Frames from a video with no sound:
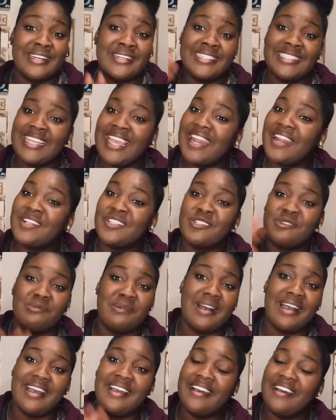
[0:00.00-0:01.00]
Shout out to
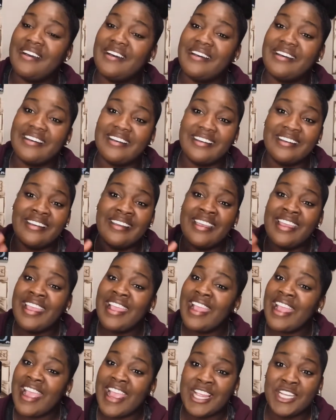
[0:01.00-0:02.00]
my
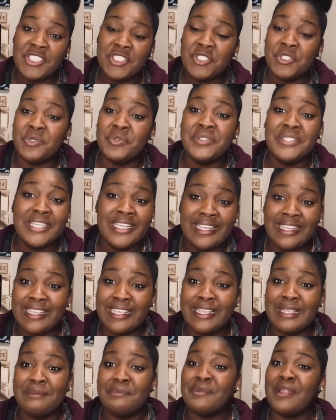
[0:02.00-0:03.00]
HU
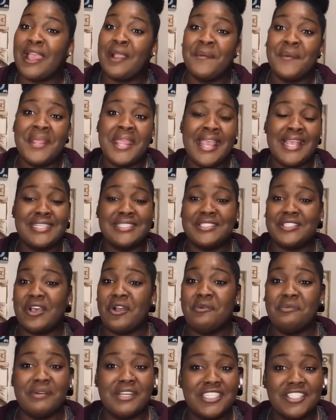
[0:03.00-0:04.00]
team. Like, we had so
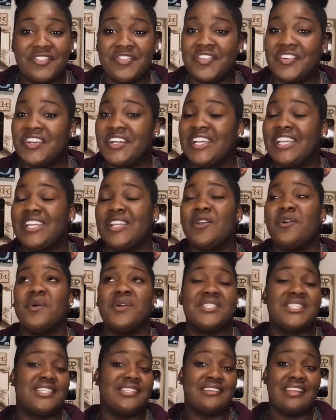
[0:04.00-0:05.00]
much fun going
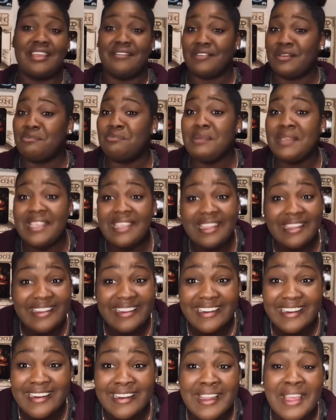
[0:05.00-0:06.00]
to the Navy
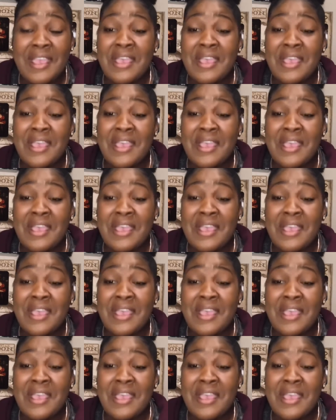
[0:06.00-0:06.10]
Pier,